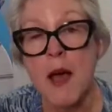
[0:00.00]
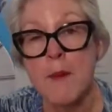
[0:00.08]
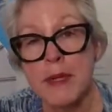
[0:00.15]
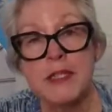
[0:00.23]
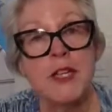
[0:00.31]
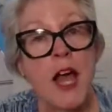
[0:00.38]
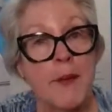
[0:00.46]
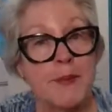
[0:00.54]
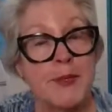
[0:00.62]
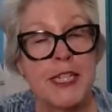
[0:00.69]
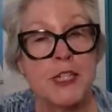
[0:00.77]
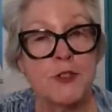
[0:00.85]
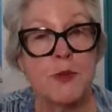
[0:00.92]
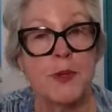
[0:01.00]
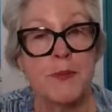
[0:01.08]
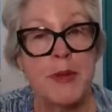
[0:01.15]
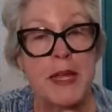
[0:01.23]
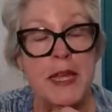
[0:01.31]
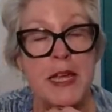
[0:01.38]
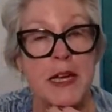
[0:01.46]
but top stitch would
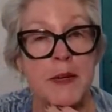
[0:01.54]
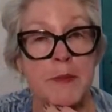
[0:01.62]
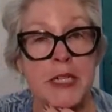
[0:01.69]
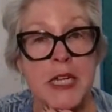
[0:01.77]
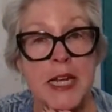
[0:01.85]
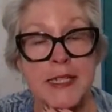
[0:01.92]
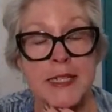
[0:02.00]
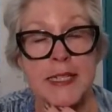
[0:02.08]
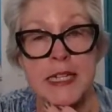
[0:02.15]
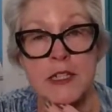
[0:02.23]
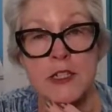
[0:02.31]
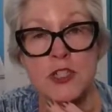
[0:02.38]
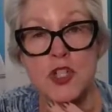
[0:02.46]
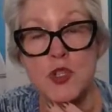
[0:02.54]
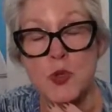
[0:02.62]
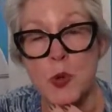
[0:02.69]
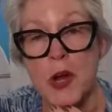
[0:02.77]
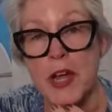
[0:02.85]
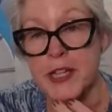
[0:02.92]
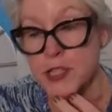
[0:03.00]
be a nice needle to
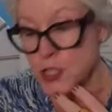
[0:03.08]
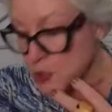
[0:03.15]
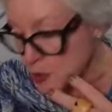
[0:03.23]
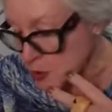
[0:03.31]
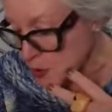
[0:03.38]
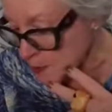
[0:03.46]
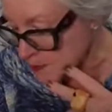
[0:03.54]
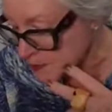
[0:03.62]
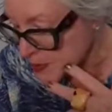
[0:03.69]
try too.